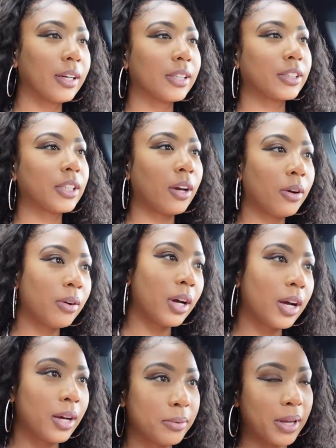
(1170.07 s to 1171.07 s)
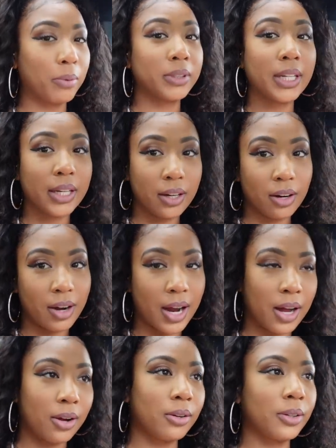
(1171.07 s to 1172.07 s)
So, yeah, we're taking her
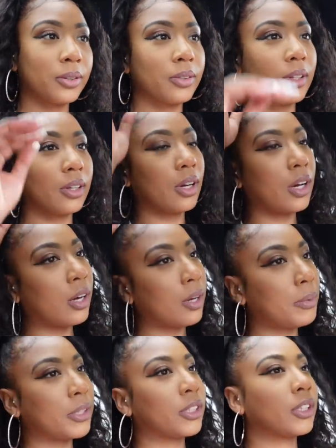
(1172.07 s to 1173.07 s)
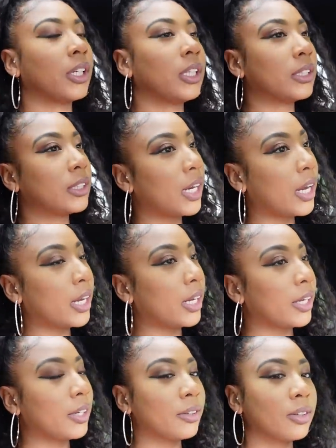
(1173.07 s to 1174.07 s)
out. It's
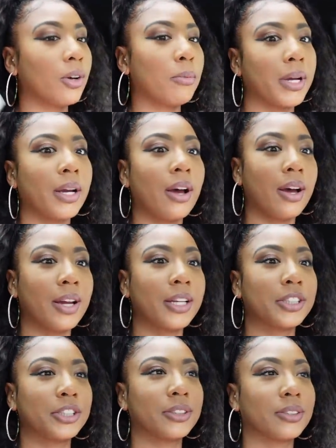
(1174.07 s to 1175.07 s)
Thursday. Oh my gosh.